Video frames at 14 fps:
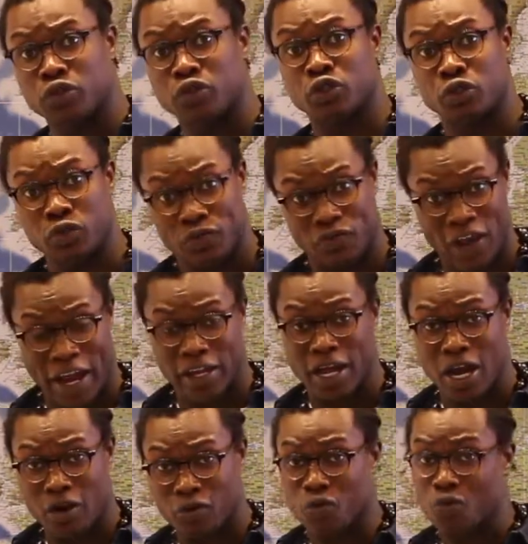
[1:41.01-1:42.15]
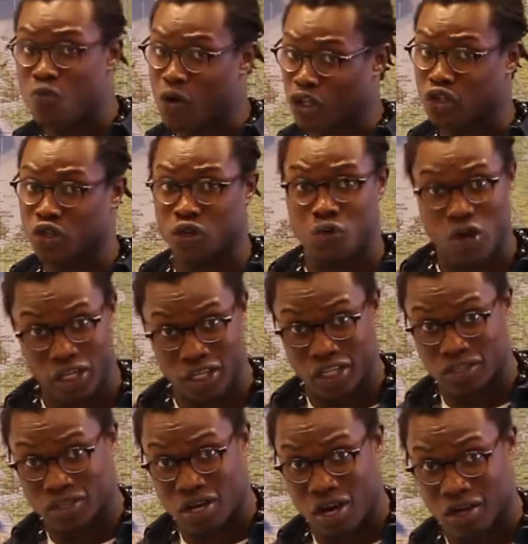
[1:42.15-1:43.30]
to find out what your
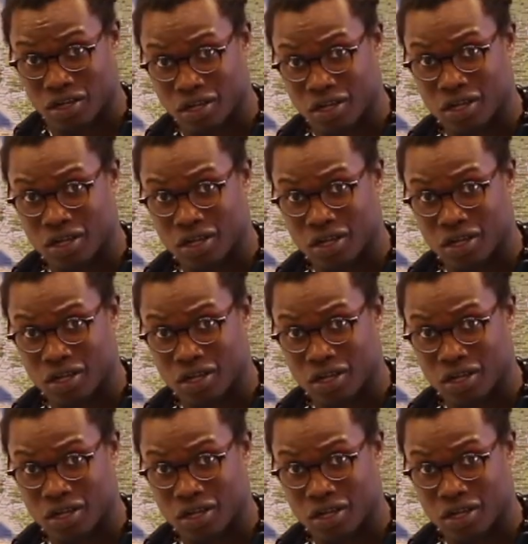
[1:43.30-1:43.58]
qualities are.